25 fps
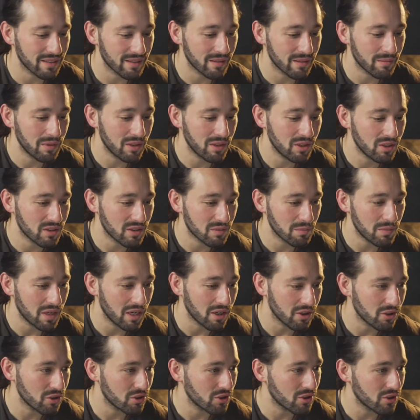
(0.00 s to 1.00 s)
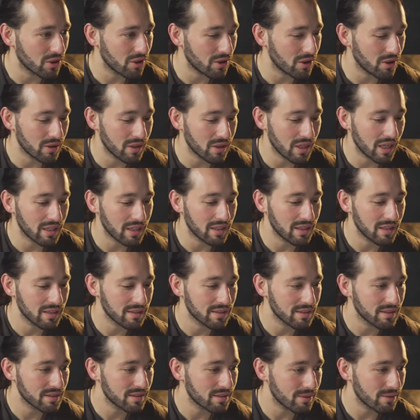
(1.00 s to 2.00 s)
Let me just make sure that this
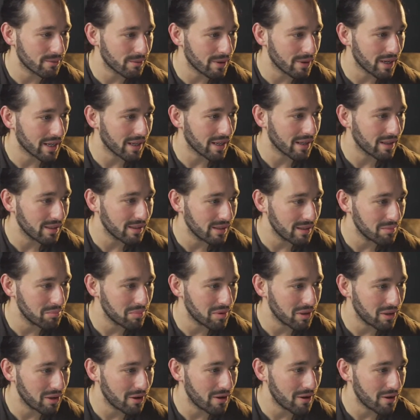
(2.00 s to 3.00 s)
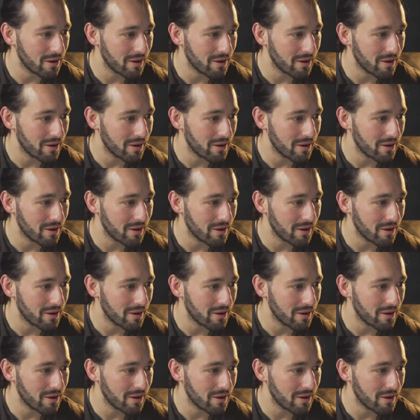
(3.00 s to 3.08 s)
is the right clip here.